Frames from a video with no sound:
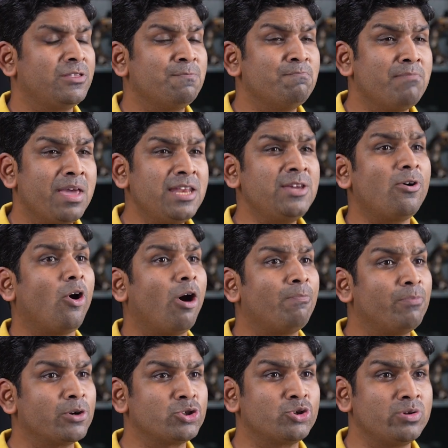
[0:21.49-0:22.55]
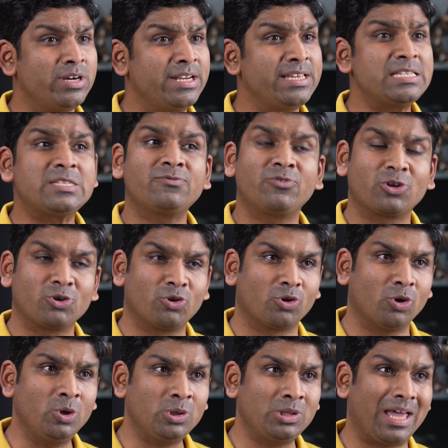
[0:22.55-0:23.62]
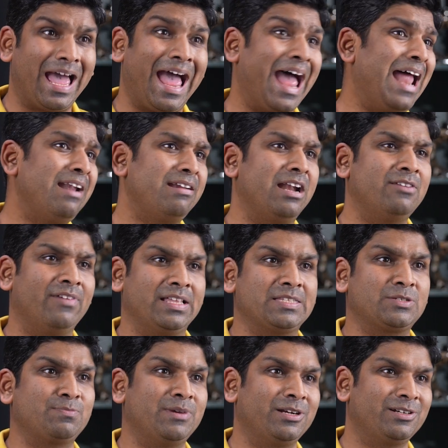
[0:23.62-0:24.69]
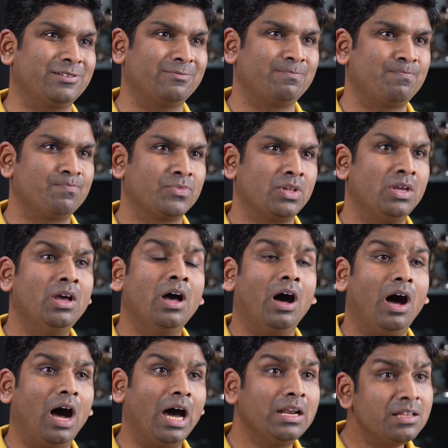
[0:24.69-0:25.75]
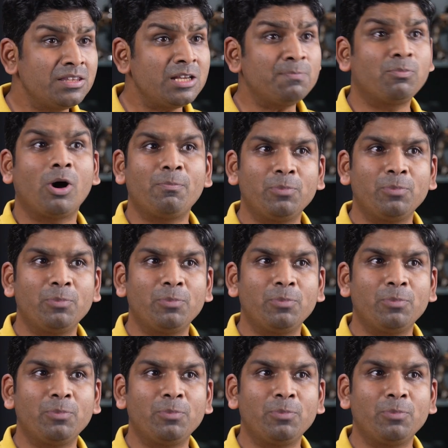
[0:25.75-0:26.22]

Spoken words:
with many opportunities for growth and advancement. Another